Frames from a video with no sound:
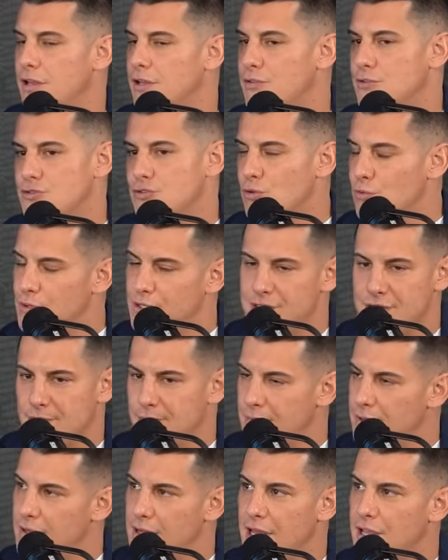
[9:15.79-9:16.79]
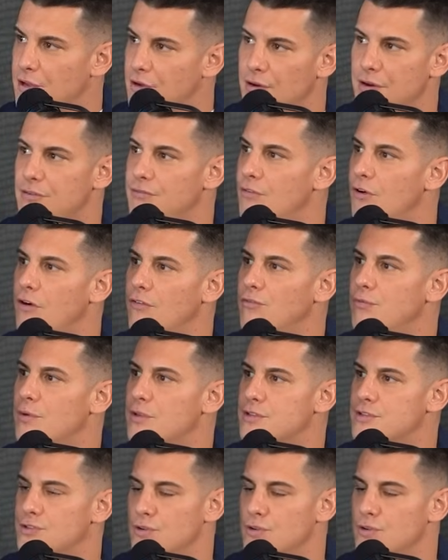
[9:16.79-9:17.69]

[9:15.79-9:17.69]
Like there's always something that you're involved with.